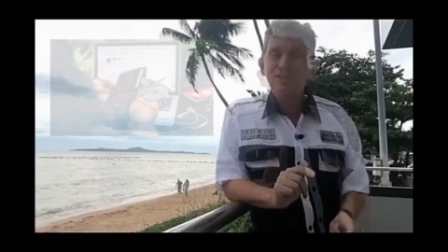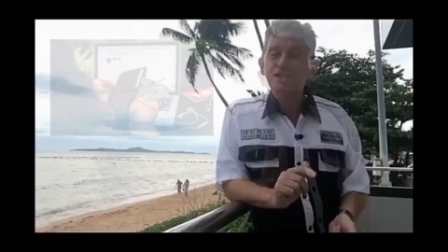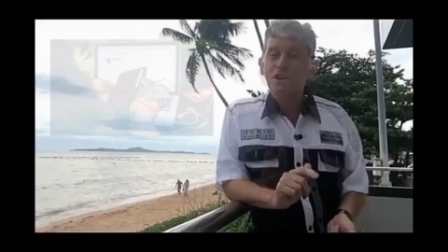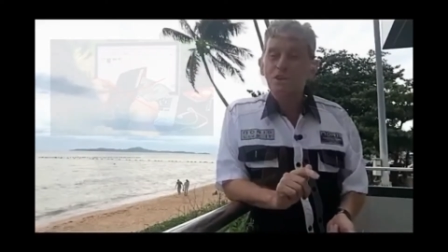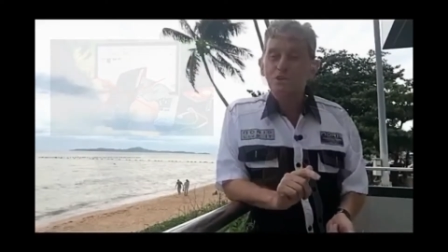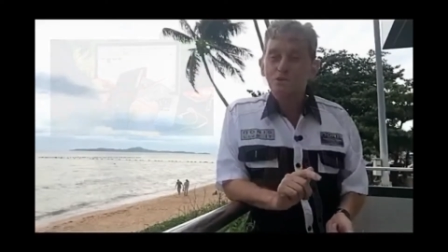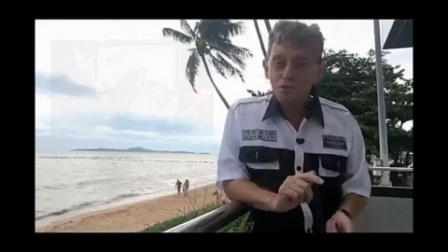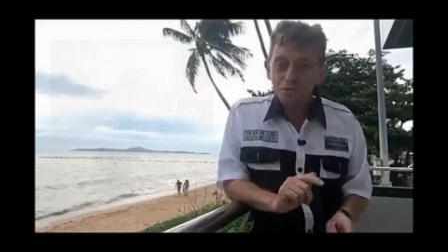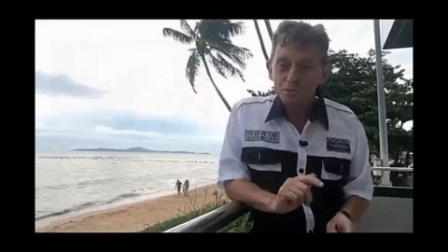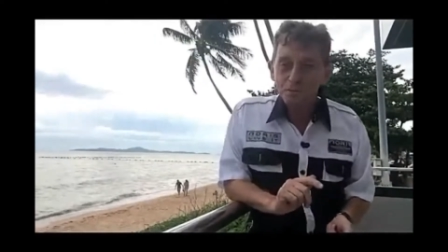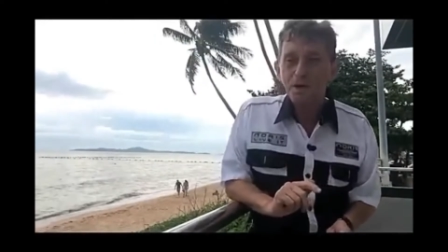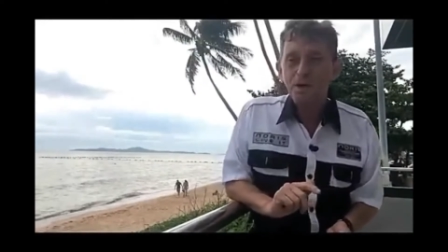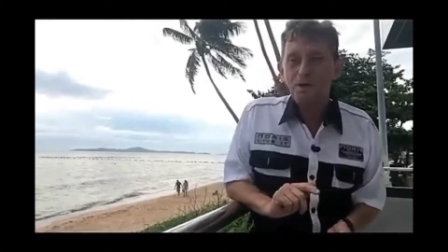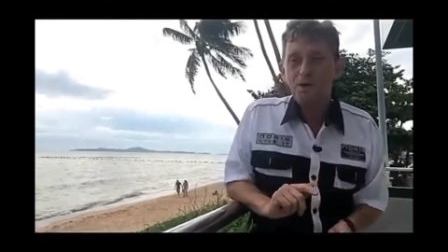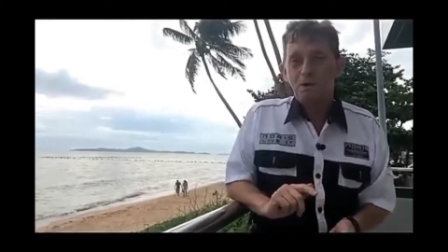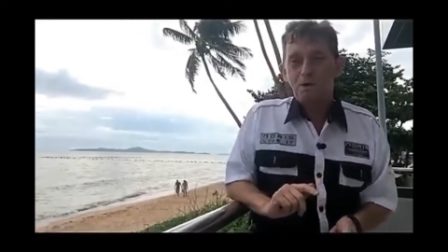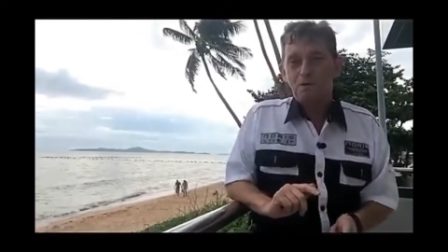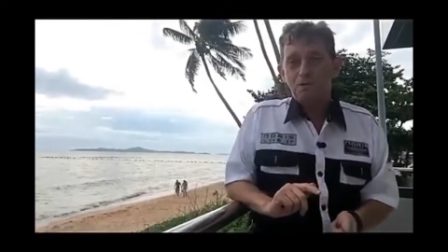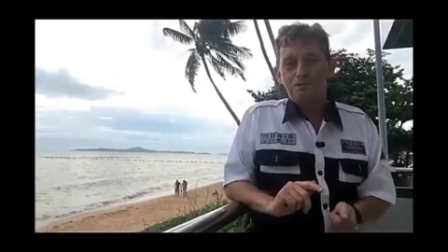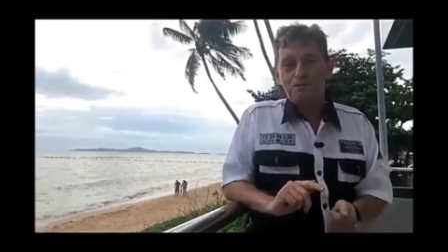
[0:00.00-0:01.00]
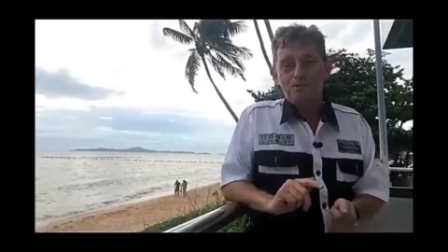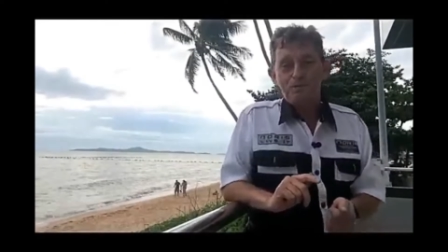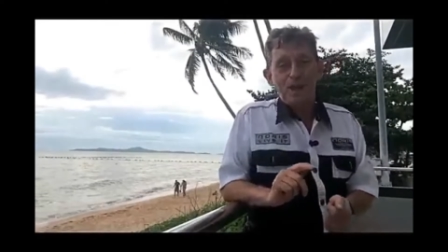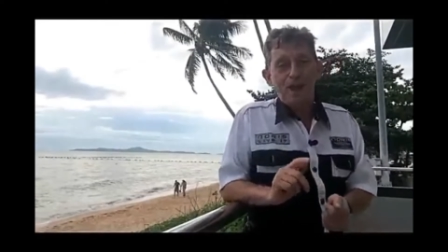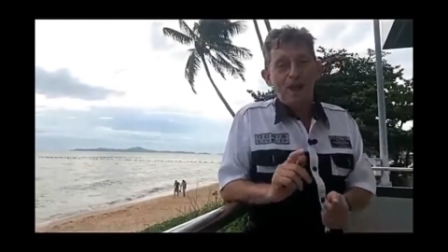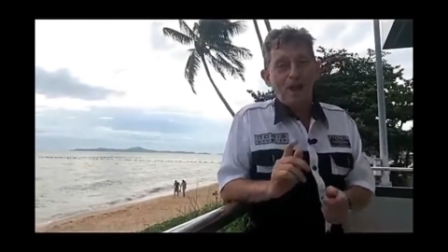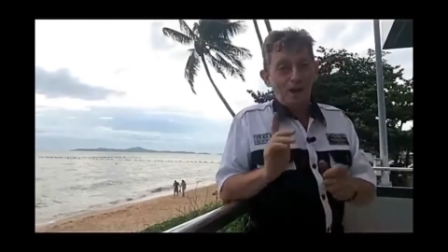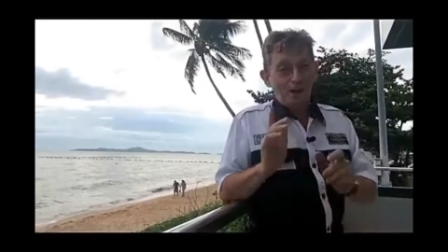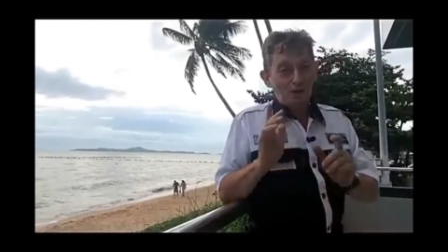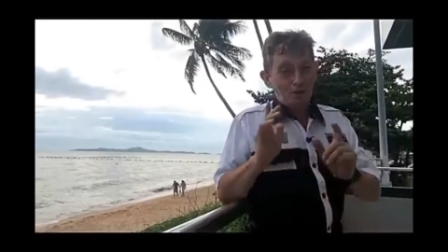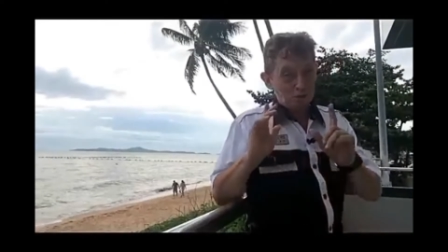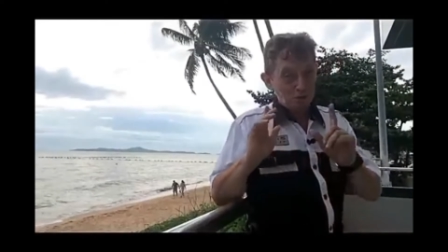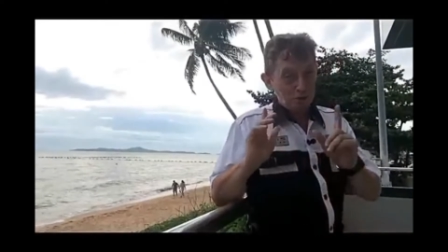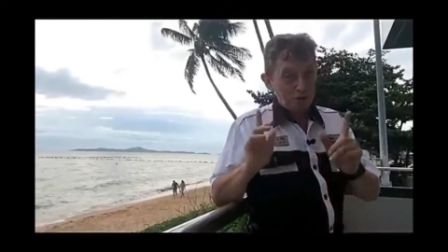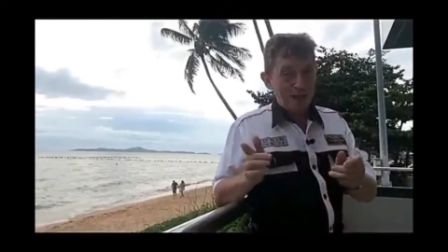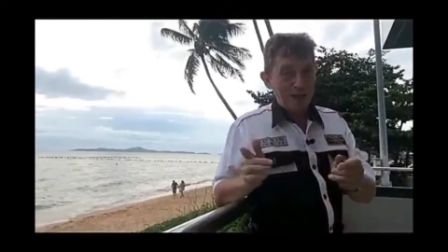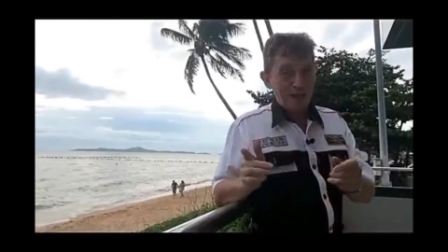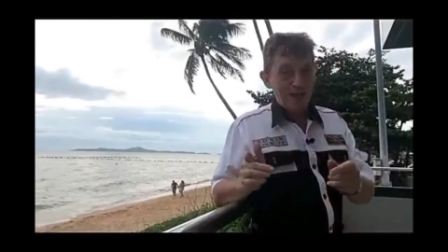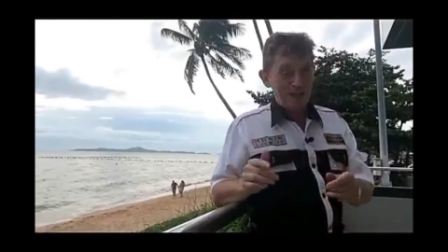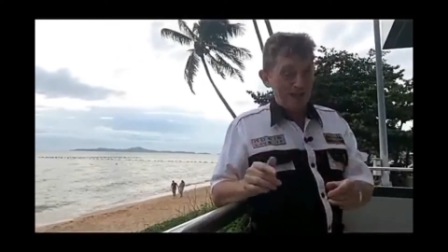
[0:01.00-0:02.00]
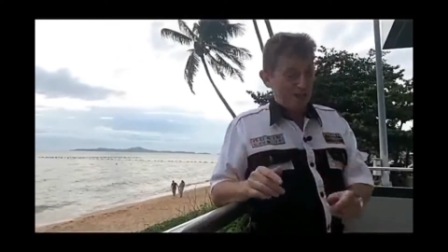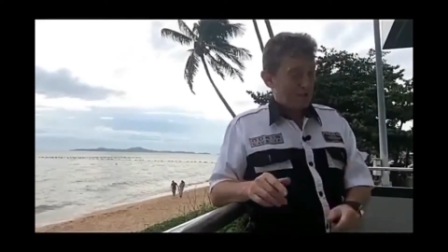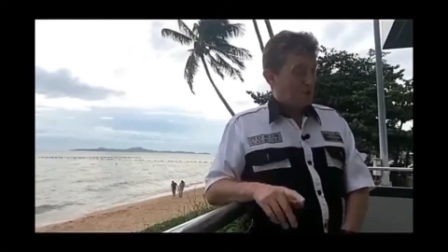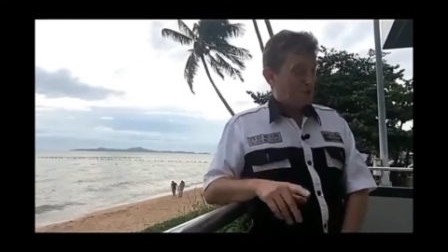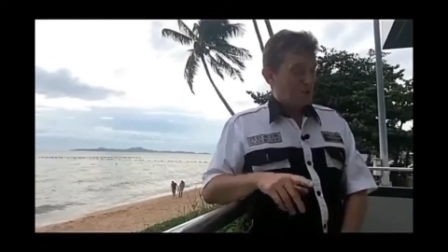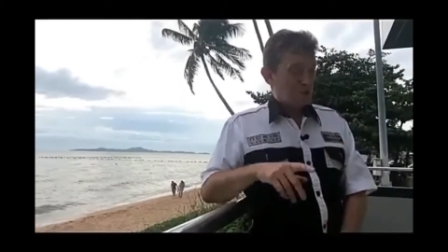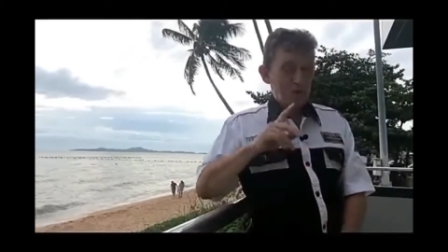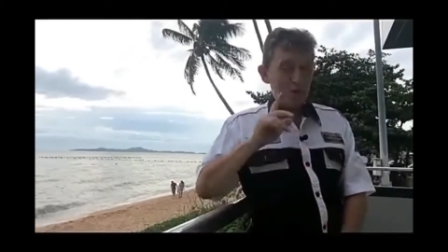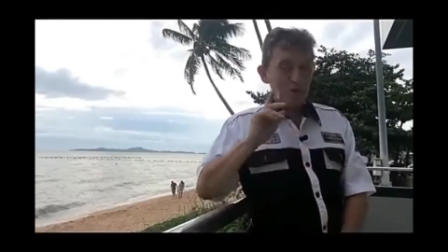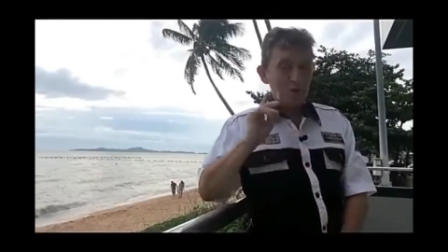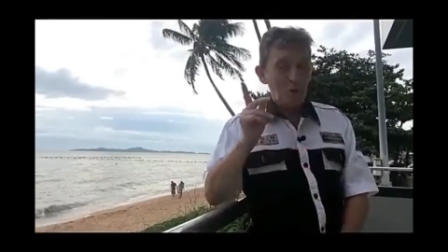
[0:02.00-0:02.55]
start tomorrow. Today, you're